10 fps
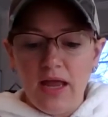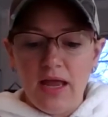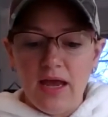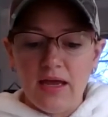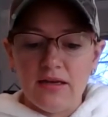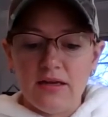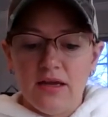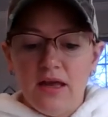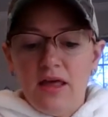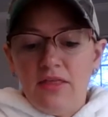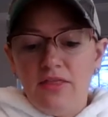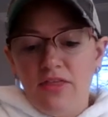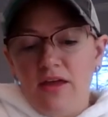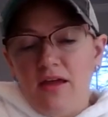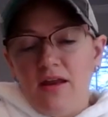And
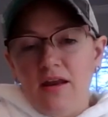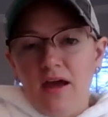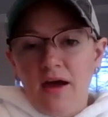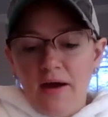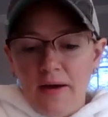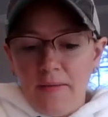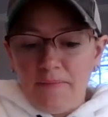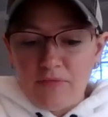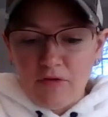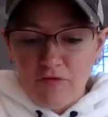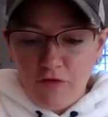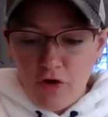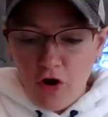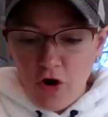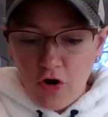then um,
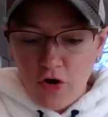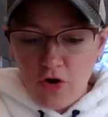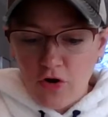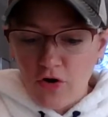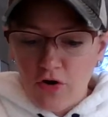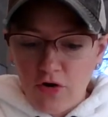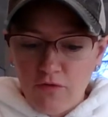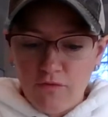for her,